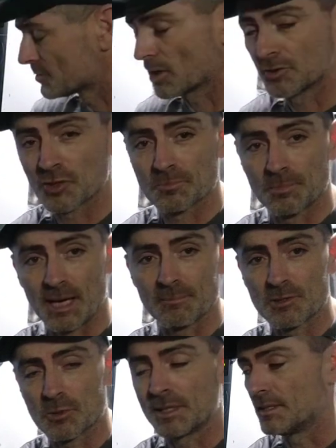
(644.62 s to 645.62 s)
so I can just
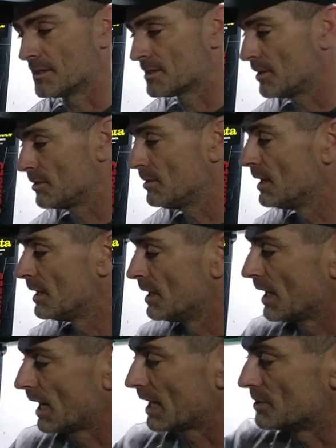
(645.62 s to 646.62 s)
pick between the two,
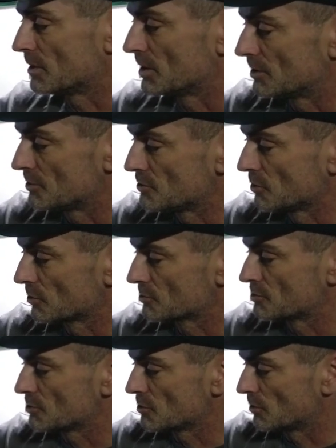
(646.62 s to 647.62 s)
and you can
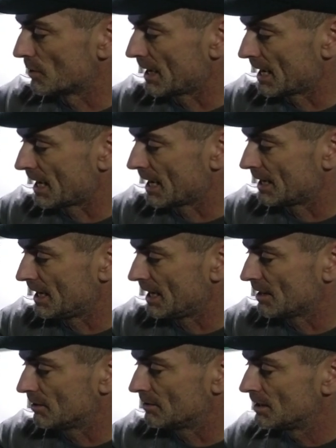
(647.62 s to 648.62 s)
adjust your air
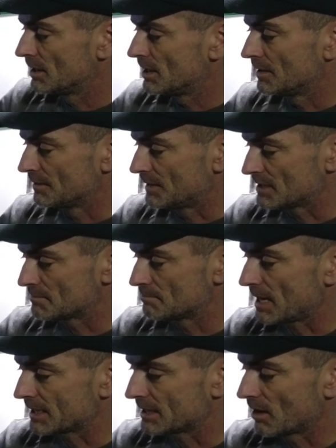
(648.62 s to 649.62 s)
here. This
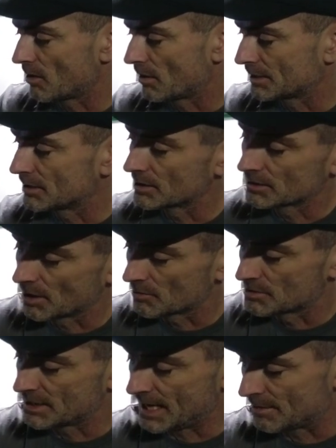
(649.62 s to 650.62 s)
main line goes